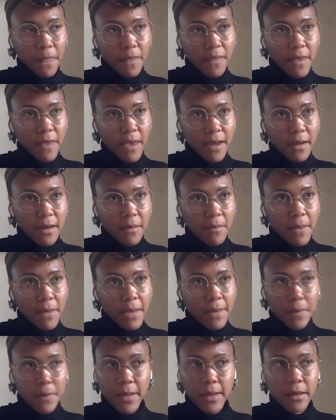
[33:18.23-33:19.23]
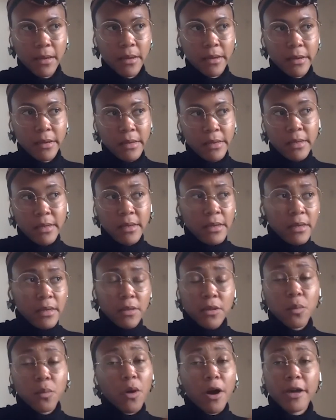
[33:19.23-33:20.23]
then maybe
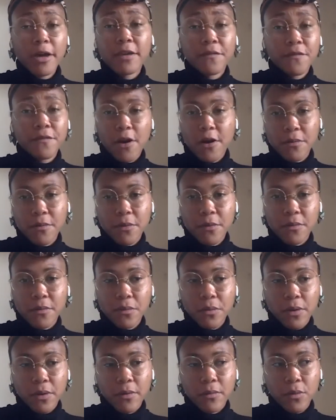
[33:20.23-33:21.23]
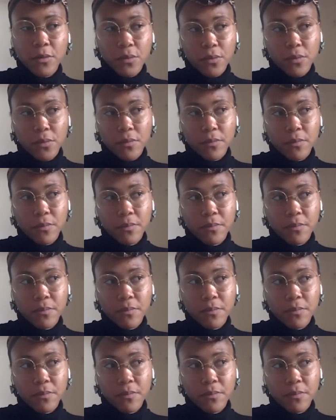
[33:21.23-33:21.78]
the work environment will